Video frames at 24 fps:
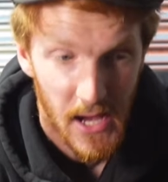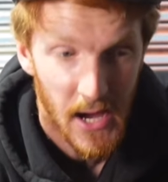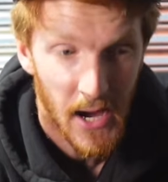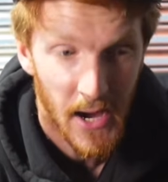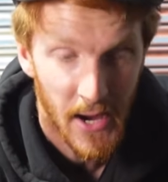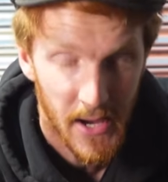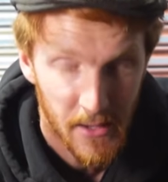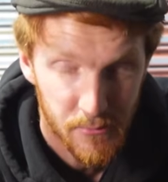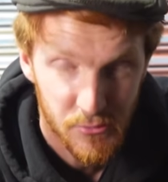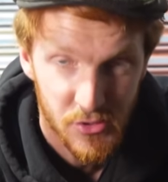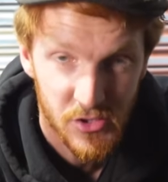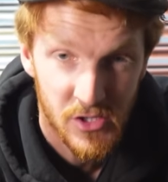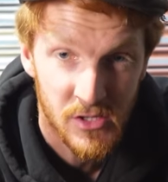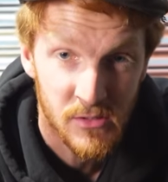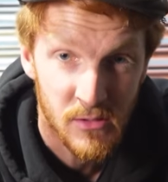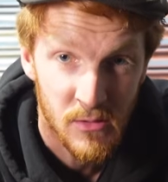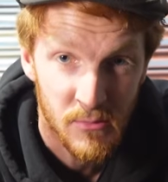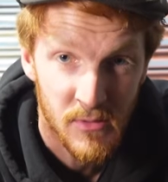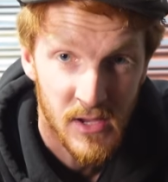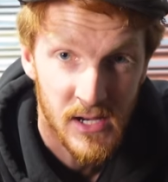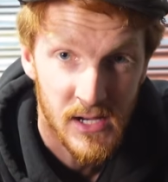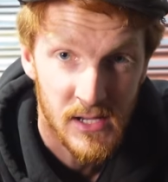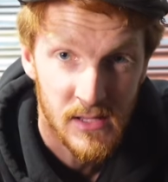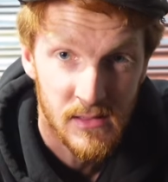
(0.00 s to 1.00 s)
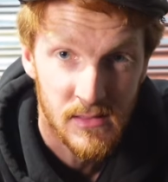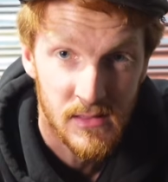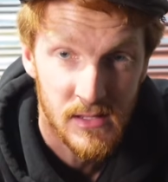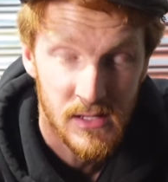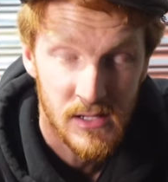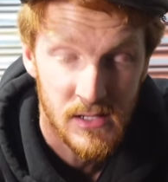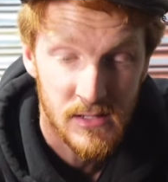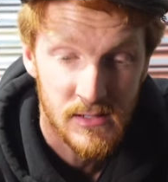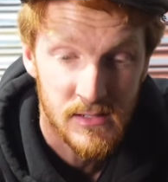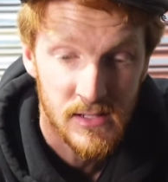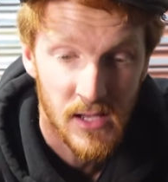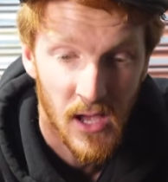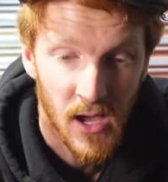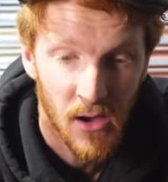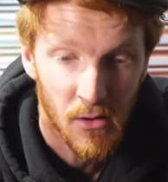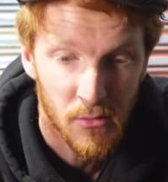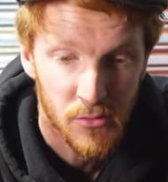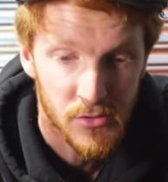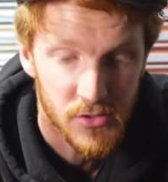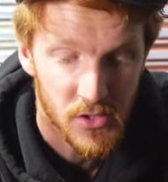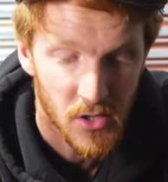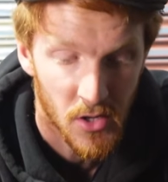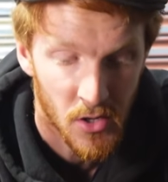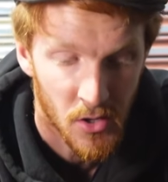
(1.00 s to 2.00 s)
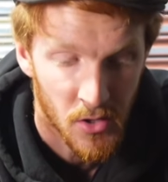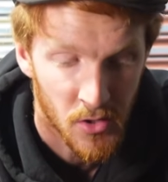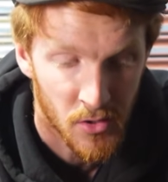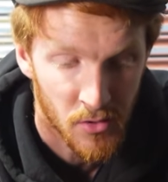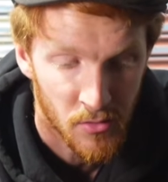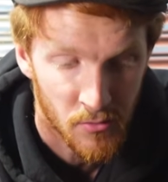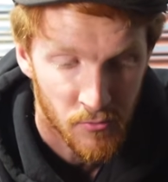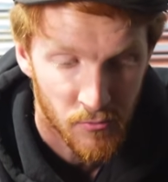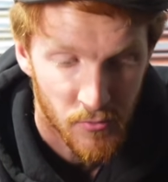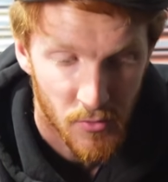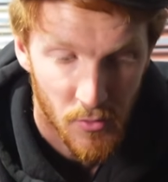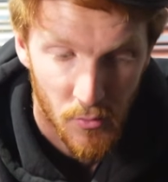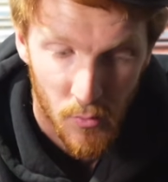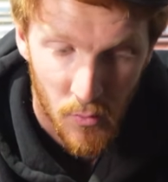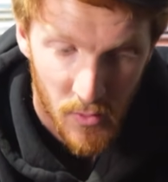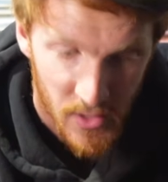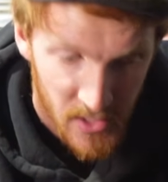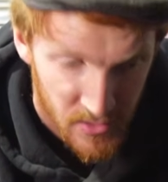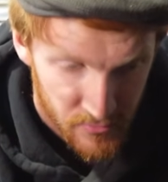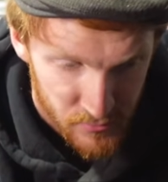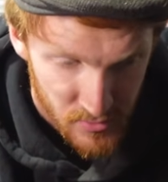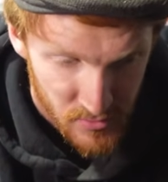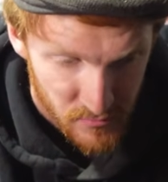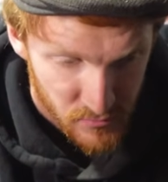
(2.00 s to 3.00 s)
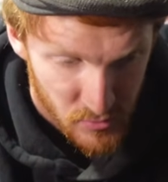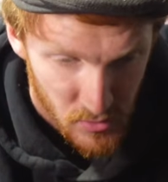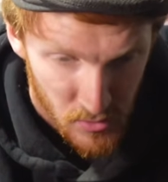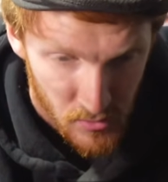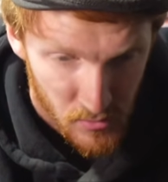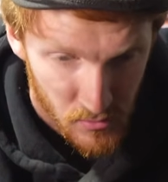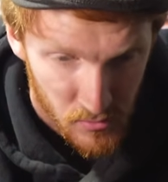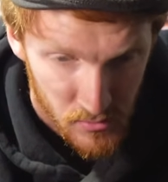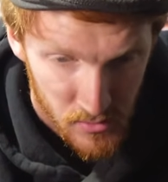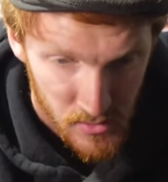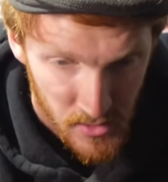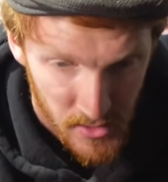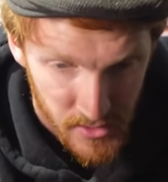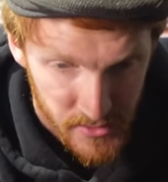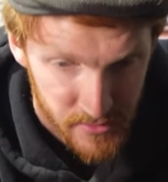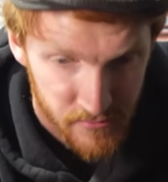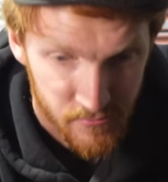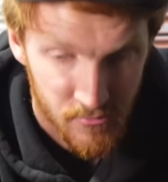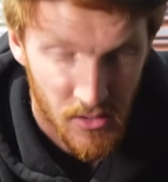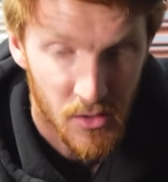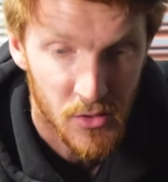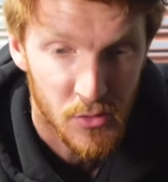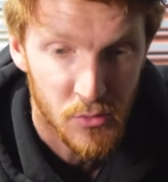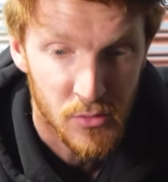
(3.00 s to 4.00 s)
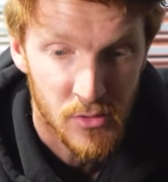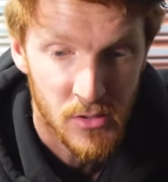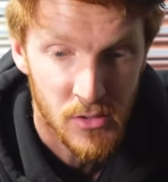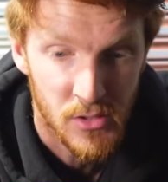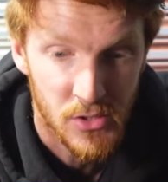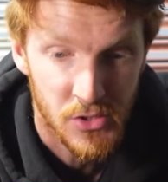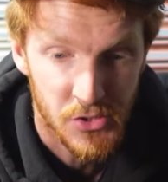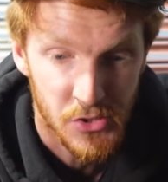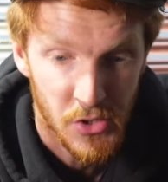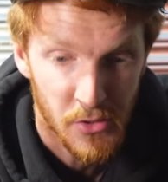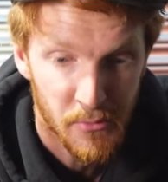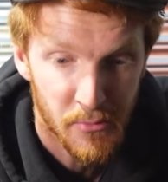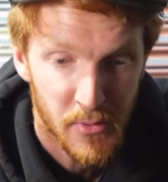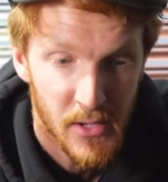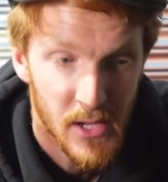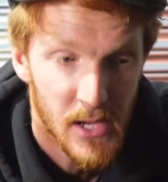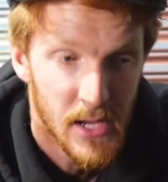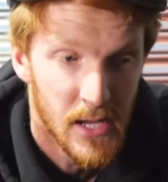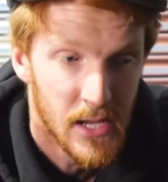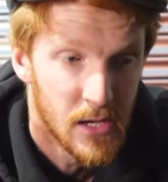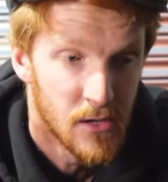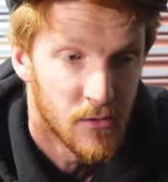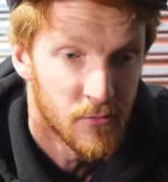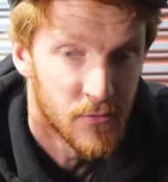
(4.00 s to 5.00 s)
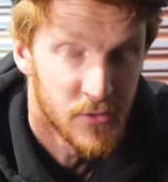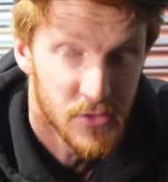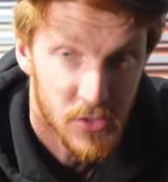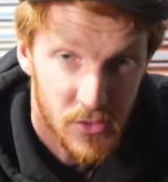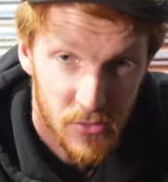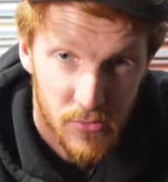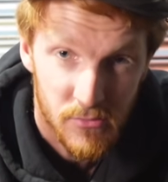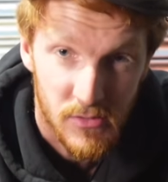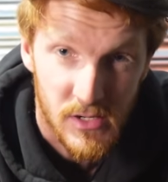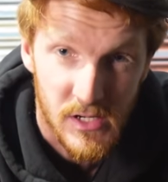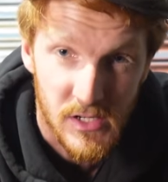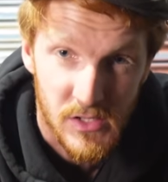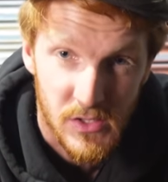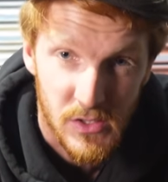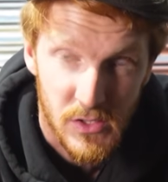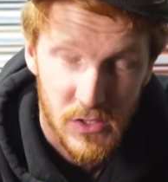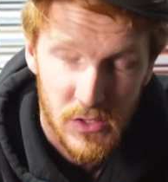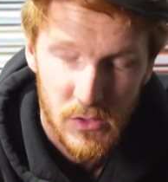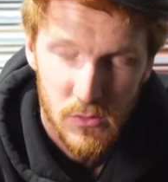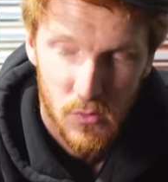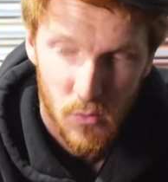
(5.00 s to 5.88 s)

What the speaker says: I am just going to be making these out of whatever I've got lying around the workshop for two reasons.